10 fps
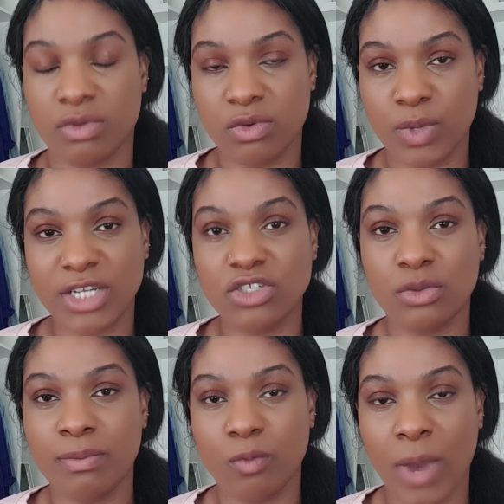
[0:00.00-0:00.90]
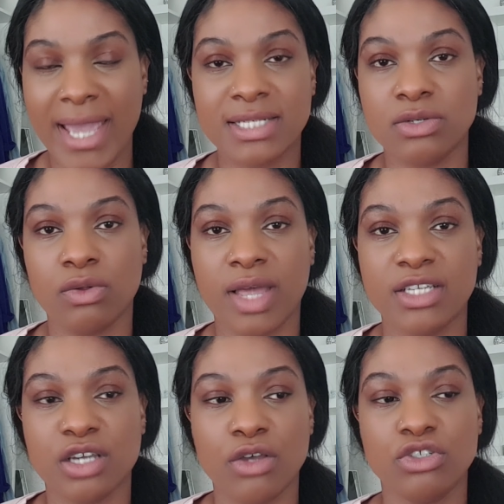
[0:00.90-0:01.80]
because we had to do weight and all that,
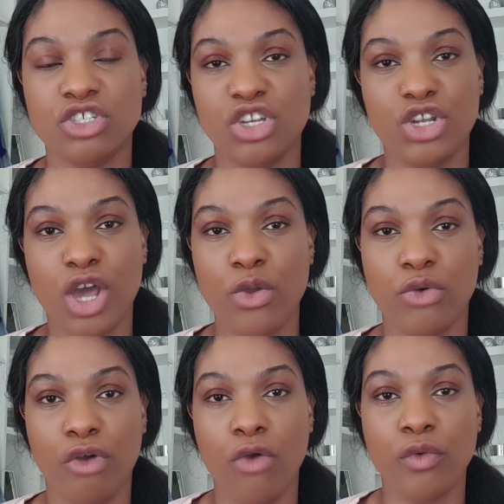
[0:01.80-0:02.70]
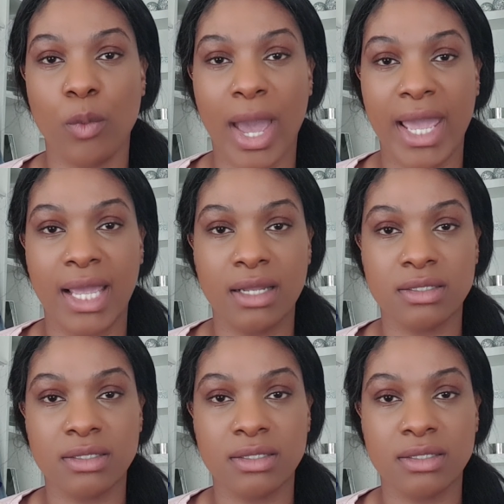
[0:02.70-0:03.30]
she goes, do you know you're overweight?